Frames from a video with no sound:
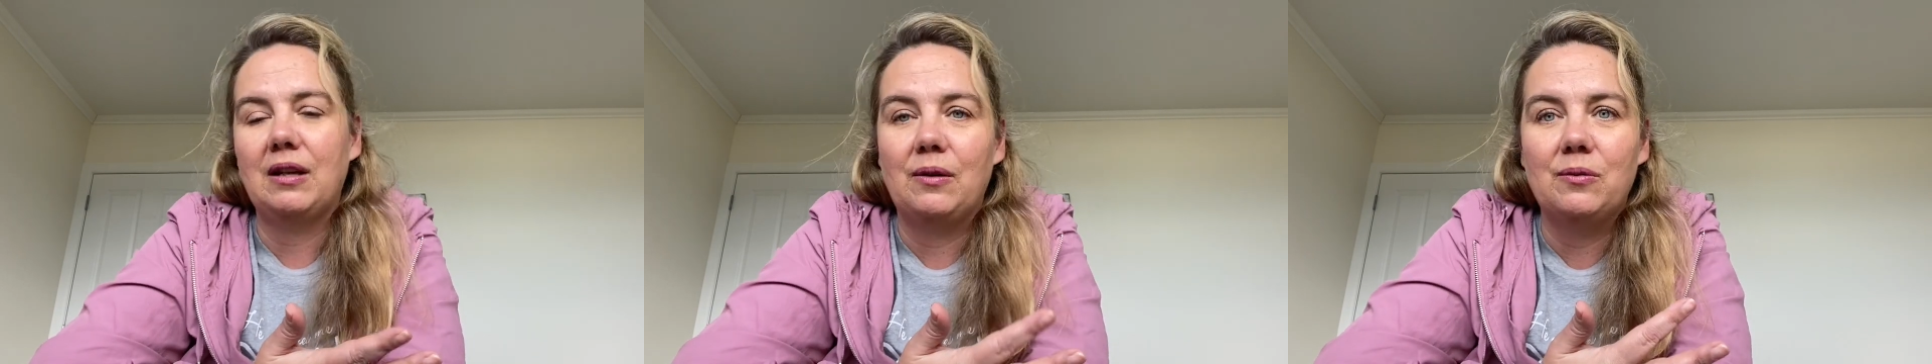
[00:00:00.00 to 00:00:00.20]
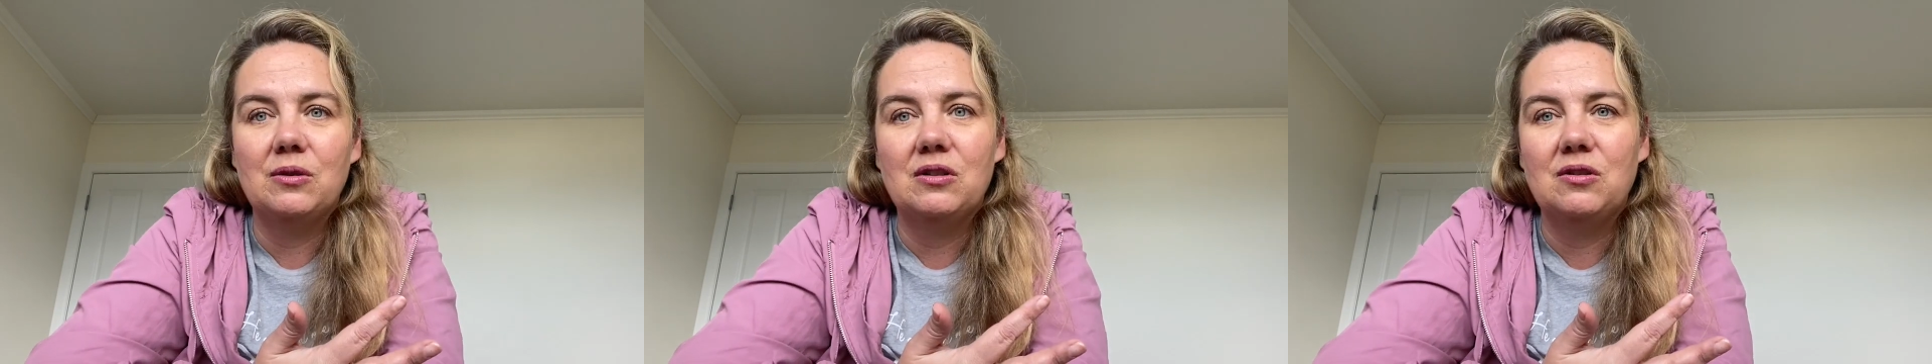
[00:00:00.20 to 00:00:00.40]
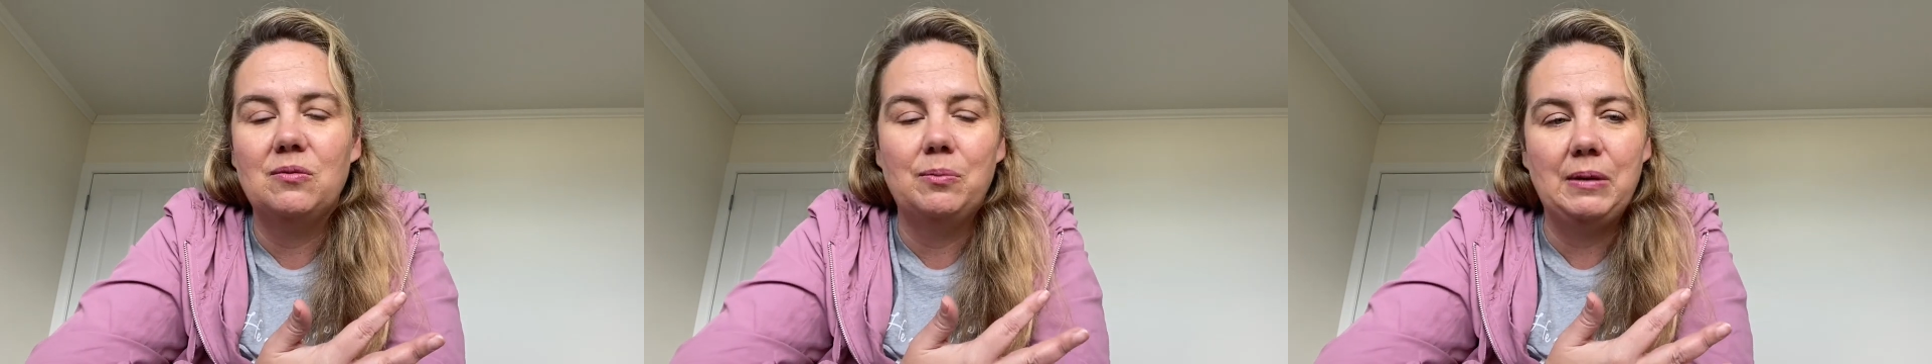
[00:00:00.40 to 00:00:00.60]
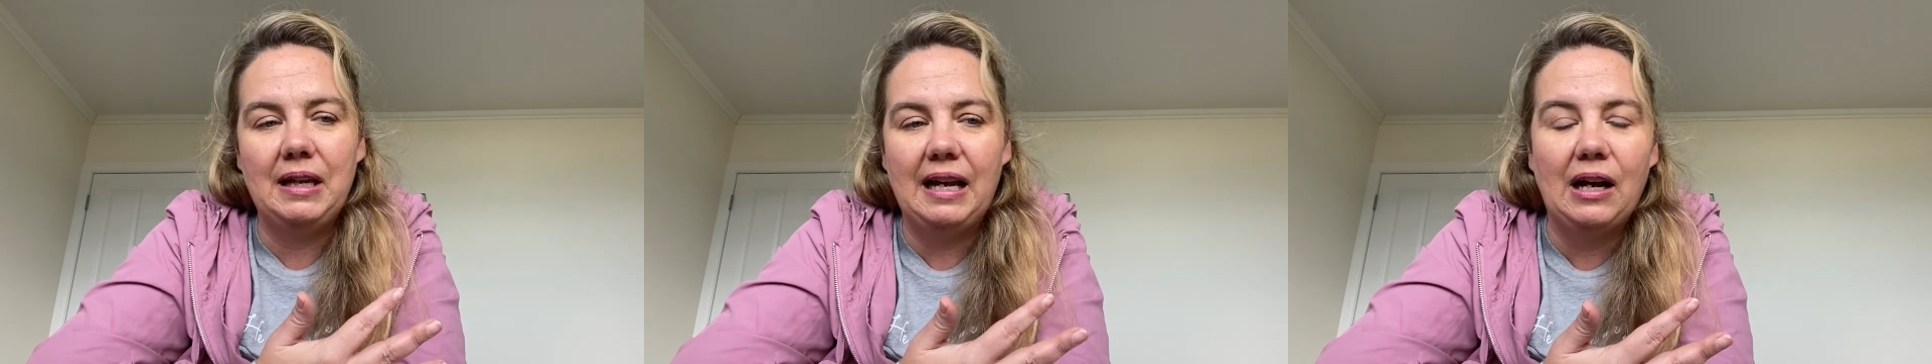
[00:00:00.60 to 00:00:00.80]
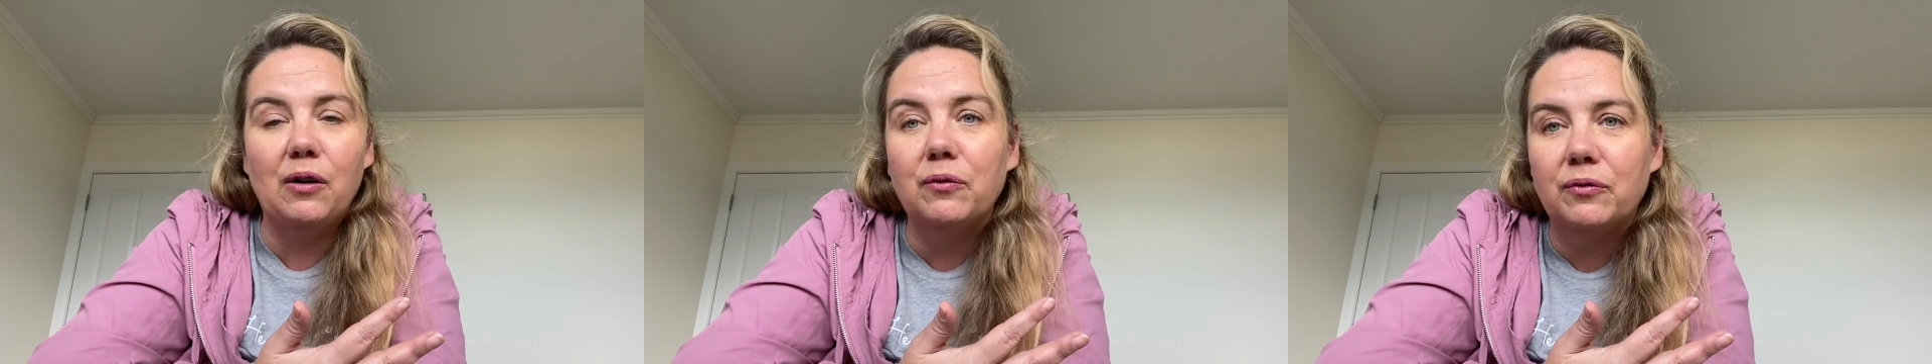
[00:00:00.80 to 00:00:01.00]
would be
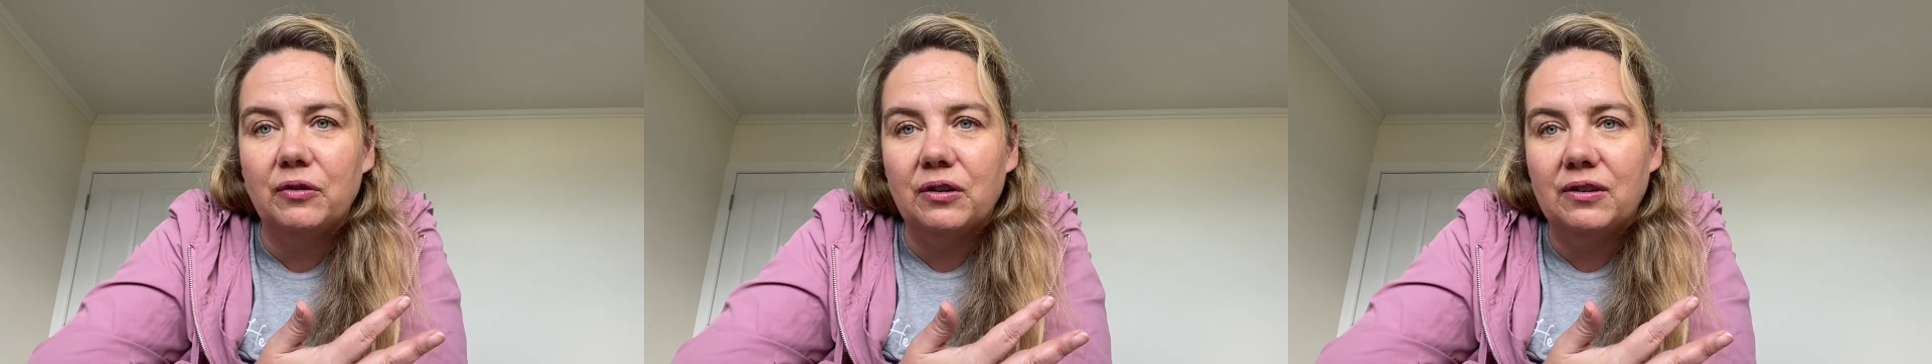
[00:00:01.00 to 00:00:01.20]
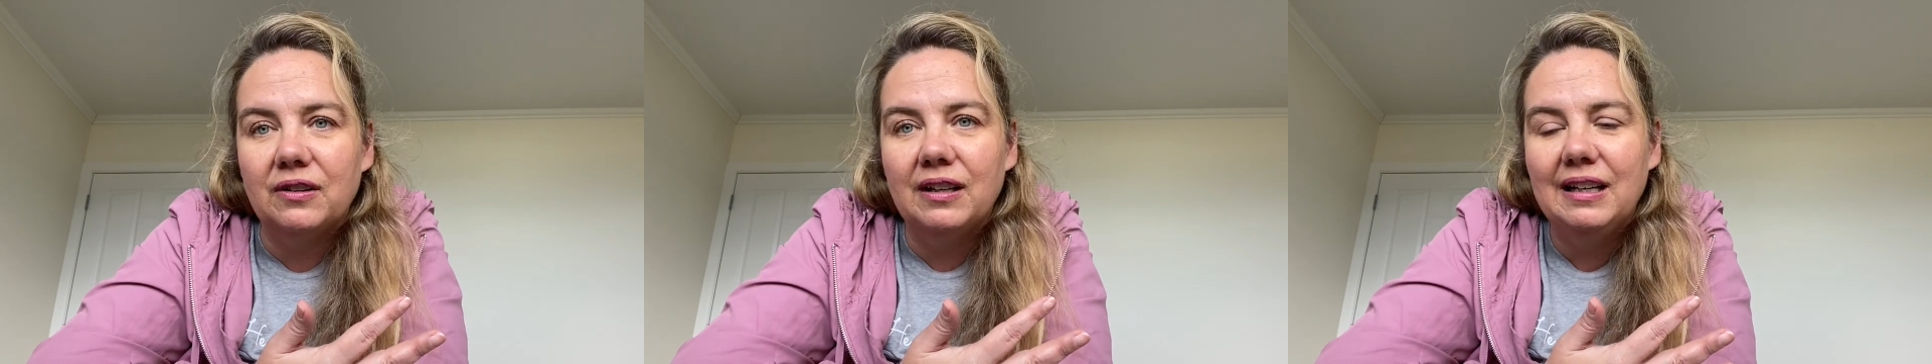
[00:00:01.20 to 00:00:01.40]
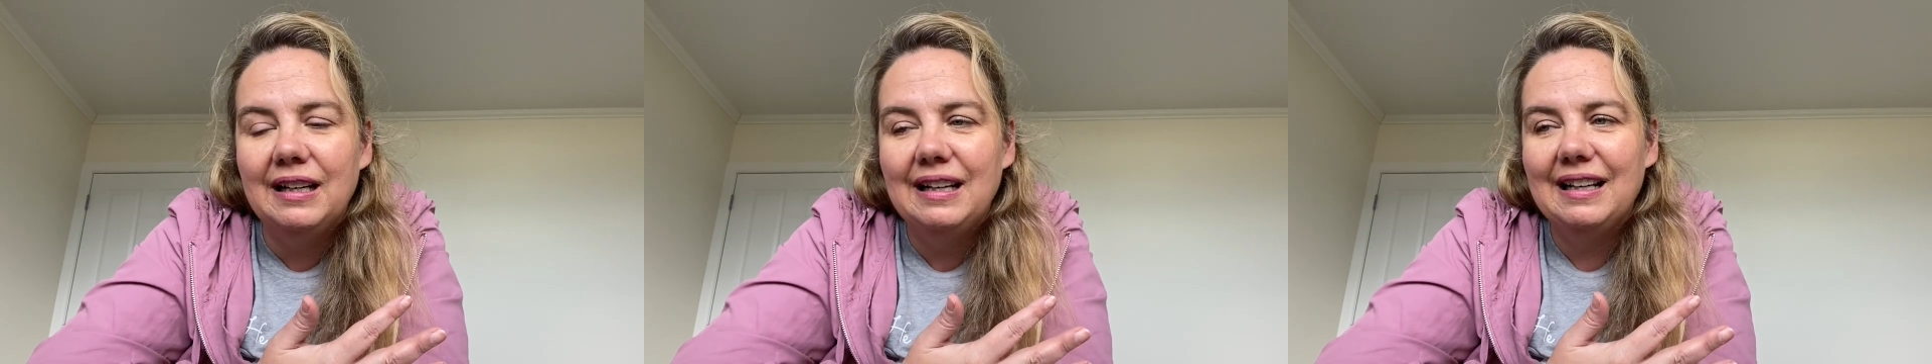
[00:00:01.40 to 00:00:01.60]
helpful